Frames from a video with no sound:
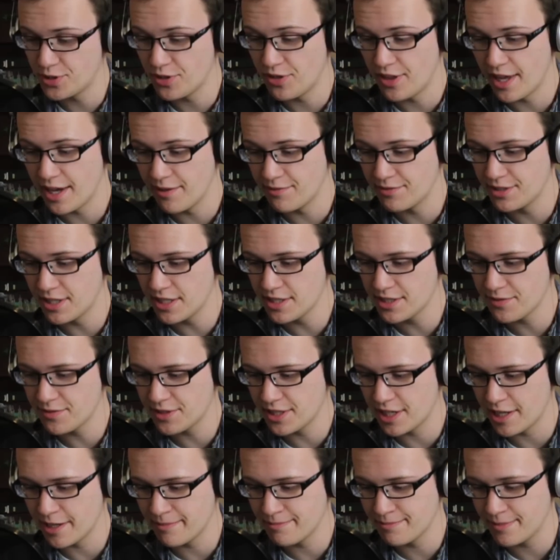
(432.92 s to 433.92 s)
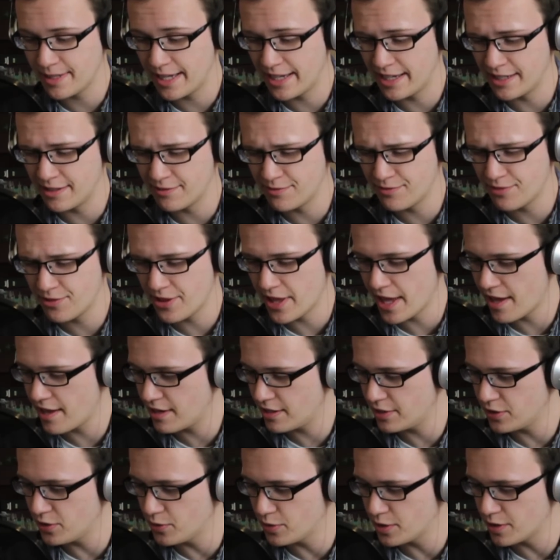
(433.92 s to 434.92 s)
they have tons of time. And for that,
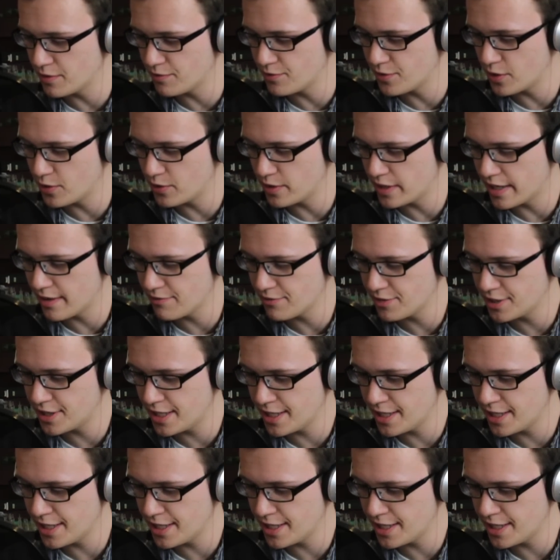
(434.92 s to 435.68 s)
you can vote every day.